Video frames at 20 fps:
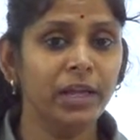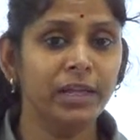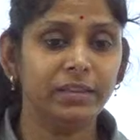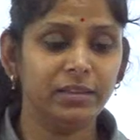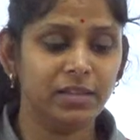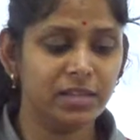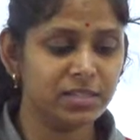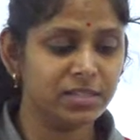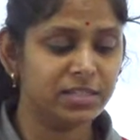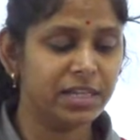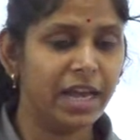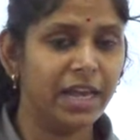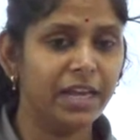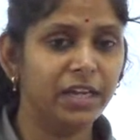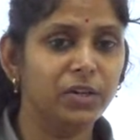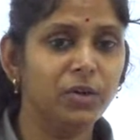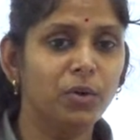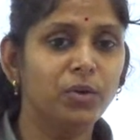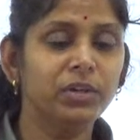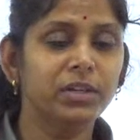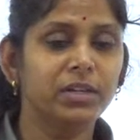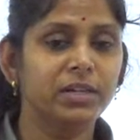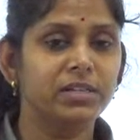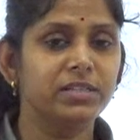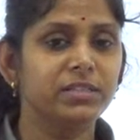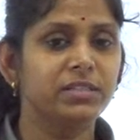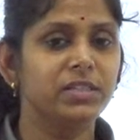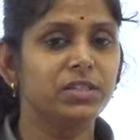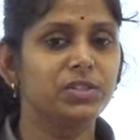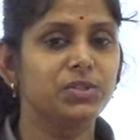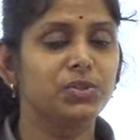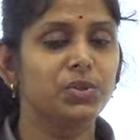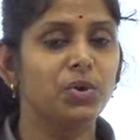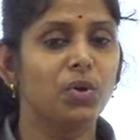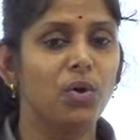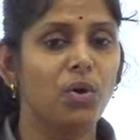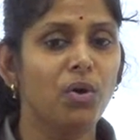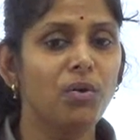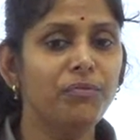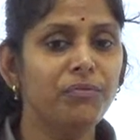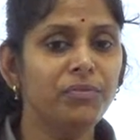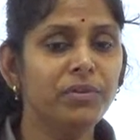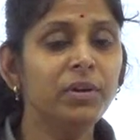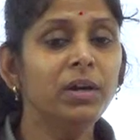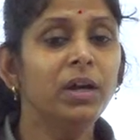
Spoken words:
and this zygote consists of